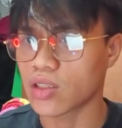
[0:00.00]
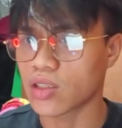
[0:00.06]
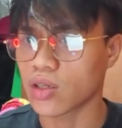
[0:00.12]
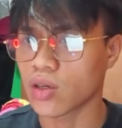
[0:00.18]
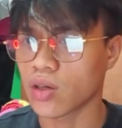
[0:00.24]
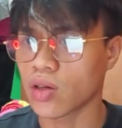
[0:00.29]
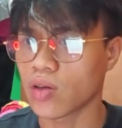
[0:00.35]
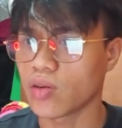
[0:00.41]

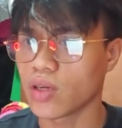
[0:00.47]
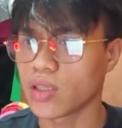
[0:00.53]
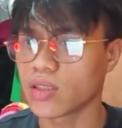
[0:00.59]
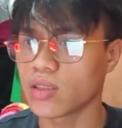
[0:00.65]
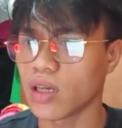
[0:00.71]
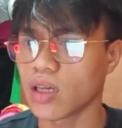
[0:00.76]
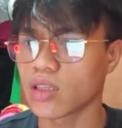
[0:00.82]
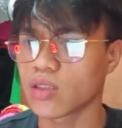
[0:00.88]

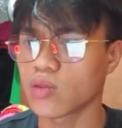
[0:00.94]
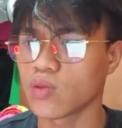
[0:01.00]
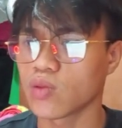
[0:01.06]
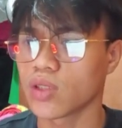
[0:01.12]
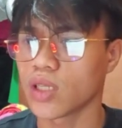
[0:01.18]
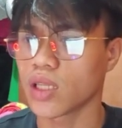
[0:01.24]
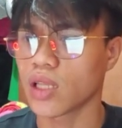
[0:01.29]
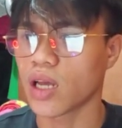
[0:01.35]
occurrences would
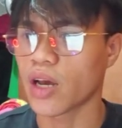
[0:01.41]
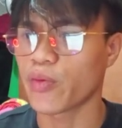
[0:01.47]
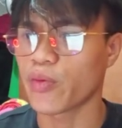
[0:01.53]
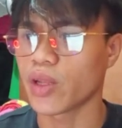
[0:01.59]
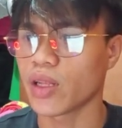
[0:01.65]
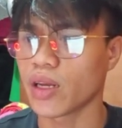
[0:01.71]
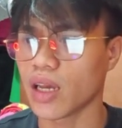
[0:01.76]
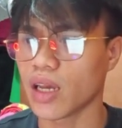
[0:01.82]
not happen
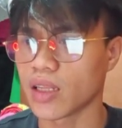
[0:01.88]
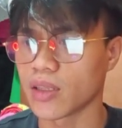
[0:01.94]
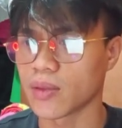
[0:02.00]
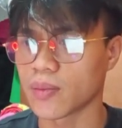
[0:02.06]
again.